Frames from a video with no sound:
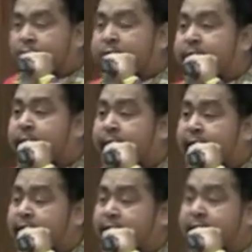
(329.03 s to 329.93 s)
some of
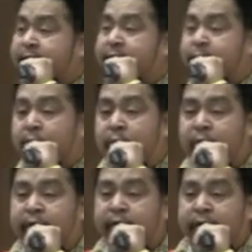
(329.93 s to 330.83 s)
the things that I'm
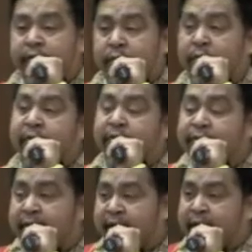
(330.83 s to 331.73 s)
holding you wouldn't
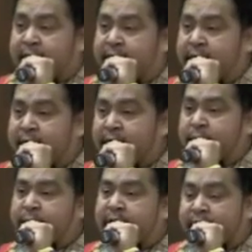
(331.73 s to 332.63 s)
find on
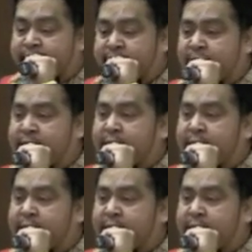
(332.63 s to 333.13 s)
the battlefield.